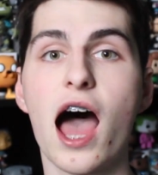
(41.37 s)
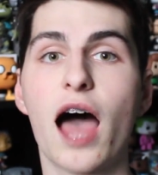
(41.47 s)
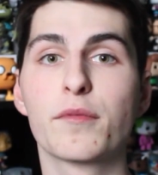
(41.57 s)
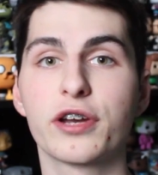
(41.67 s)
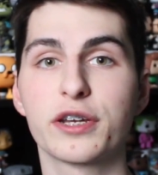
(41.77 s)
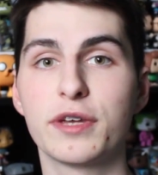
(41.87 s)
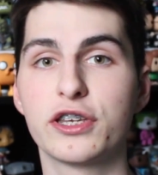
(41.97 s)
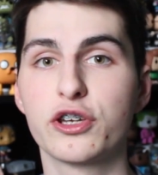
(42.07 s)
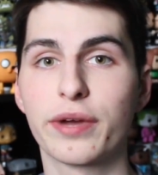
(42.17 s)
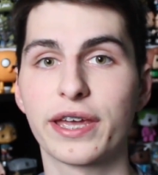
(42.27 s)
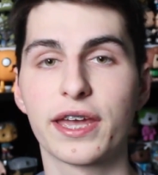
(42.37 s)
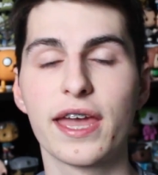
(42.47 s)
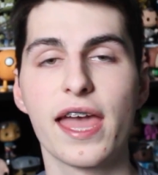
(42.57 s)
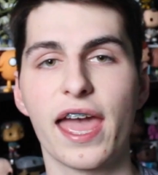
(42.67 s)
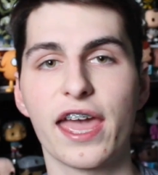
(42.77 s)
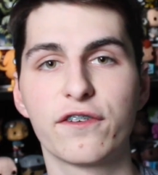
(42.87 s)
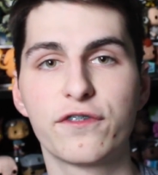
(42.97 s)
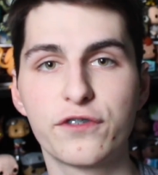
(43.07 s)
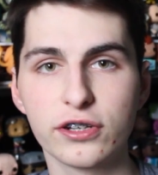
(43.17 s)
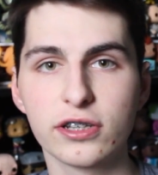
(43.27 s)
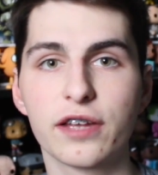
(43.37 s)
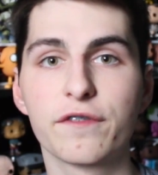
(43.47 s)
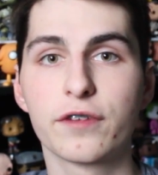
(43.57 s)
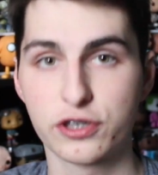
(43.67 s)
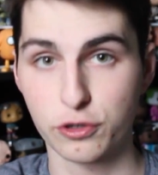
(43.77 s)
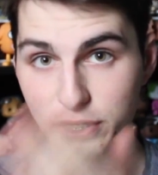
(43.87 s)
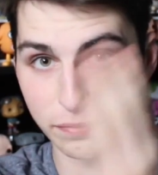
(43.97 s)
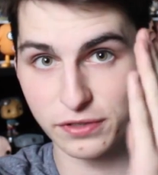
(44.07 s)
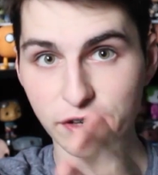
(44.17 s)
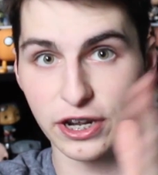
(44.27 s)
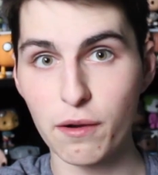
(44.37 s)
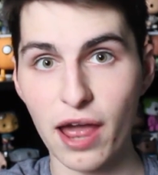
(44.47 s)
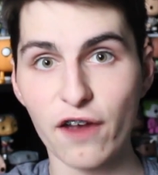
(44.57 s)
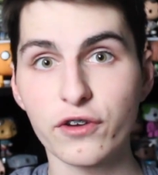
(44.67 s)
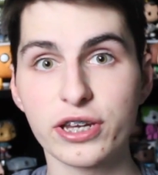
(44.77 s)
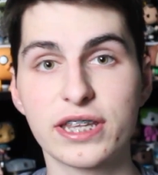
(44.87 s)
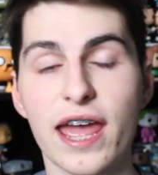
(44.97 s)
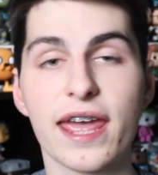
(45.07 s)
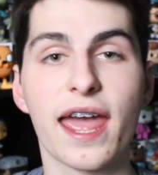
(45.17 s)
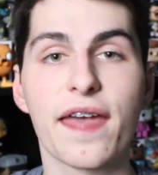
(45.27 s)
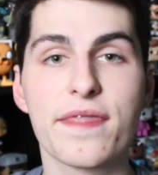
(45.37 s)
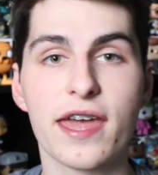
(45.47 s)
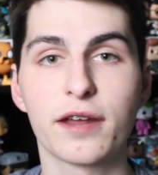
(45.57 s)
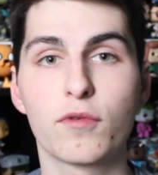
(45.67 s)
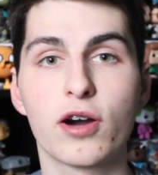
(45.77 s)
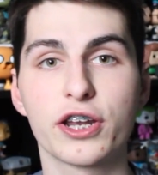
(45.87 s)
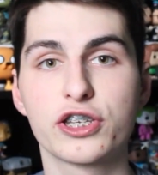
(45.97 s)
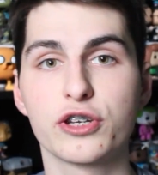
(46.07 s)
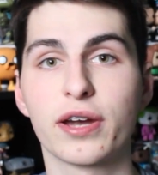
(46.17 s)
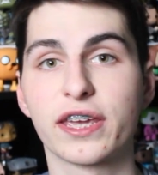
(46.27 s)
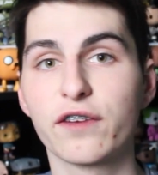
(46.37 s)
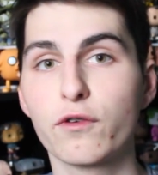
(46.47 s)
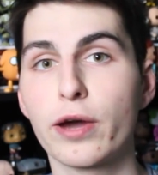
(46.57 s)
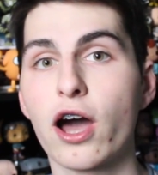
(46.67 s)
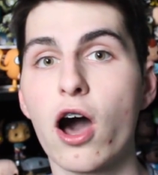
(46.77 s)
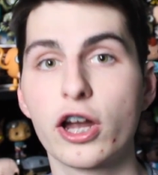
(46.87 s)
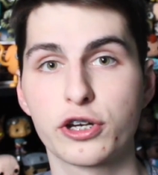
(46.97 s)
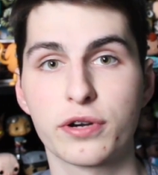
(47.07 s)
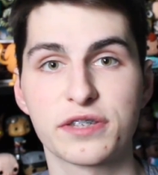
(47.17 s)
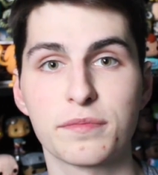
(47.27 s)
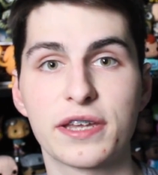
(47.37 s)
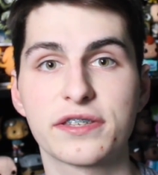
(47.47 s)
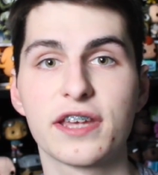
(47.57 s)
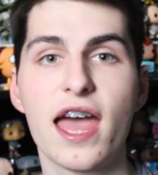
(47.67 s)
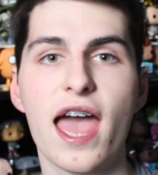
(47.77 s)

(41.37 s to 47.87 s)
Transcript: I'm going to be doing a full Christmas video every day, and then I want to do a giveaway on Christmas,